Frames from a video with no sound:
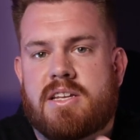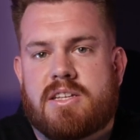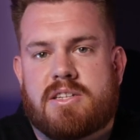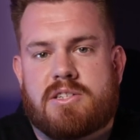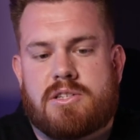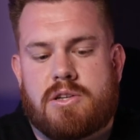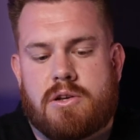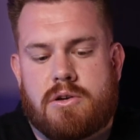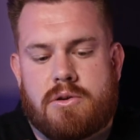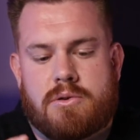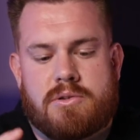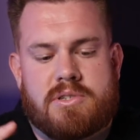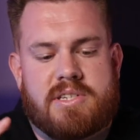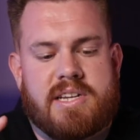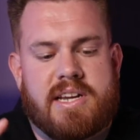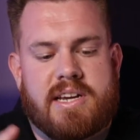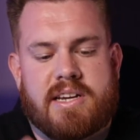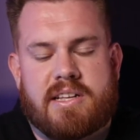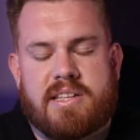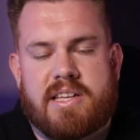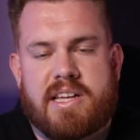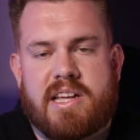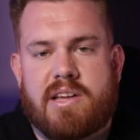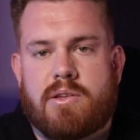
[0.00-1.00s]
So
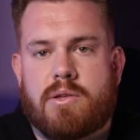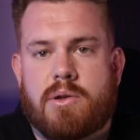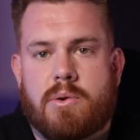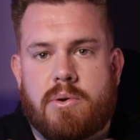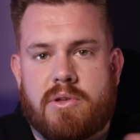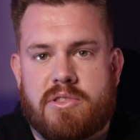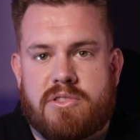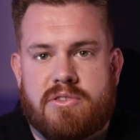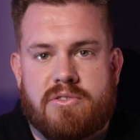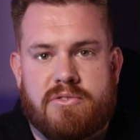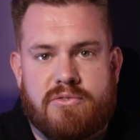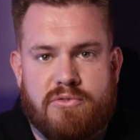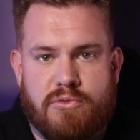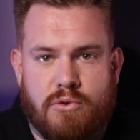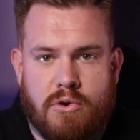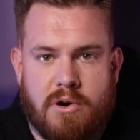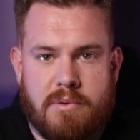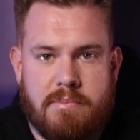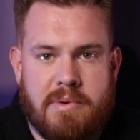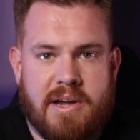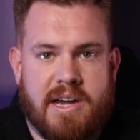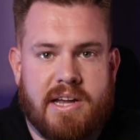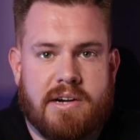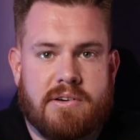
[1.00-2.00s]
technically I only went through
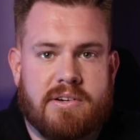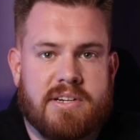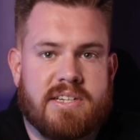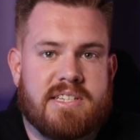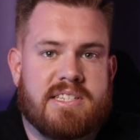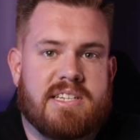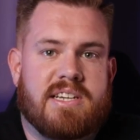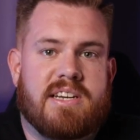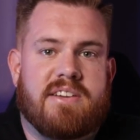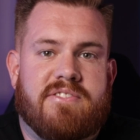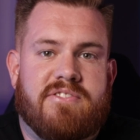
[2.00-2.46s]
4 batteries.